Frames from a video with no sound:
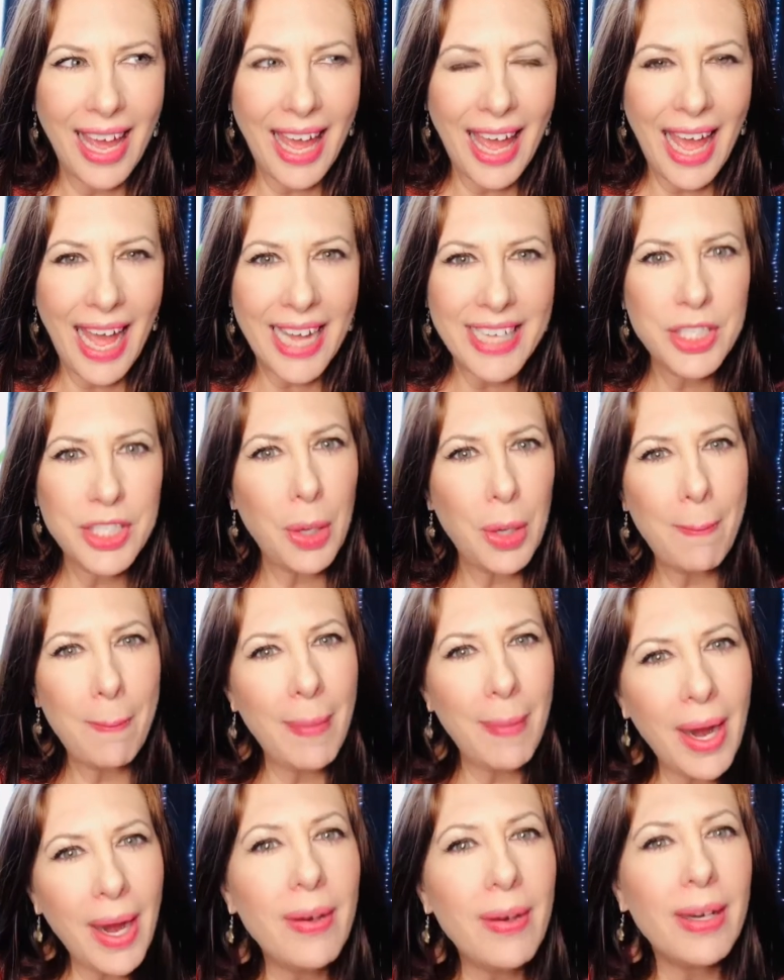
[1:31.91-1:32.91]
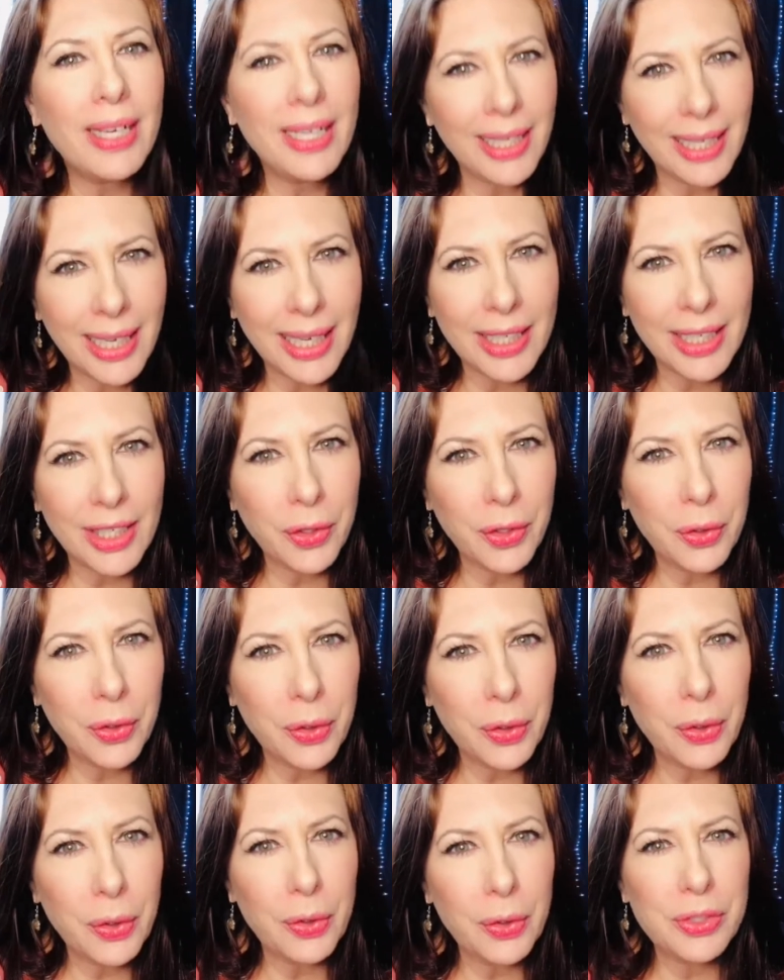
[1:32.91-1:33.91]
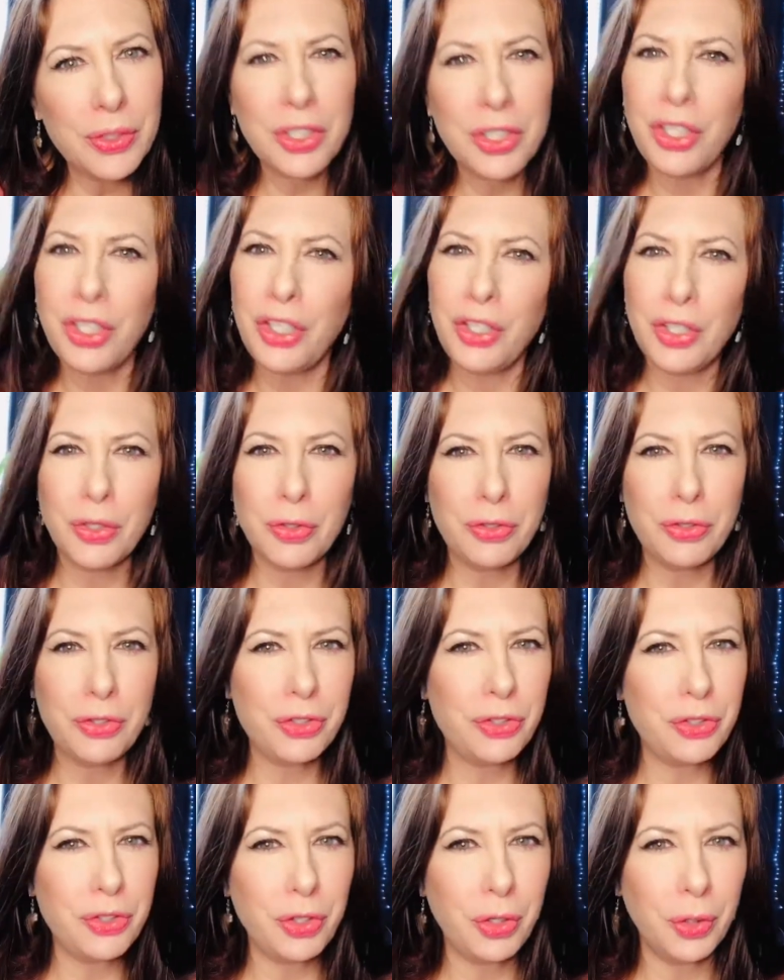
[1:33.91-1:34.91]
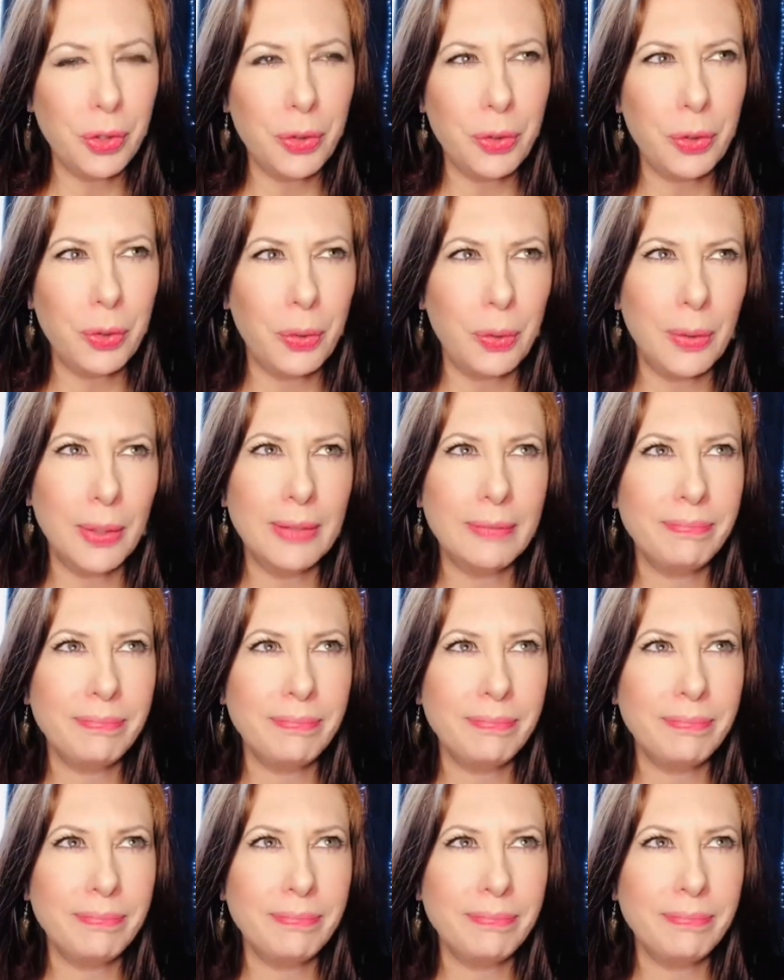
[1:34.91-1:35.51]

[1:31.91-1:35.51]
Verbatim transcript: As an American who's used to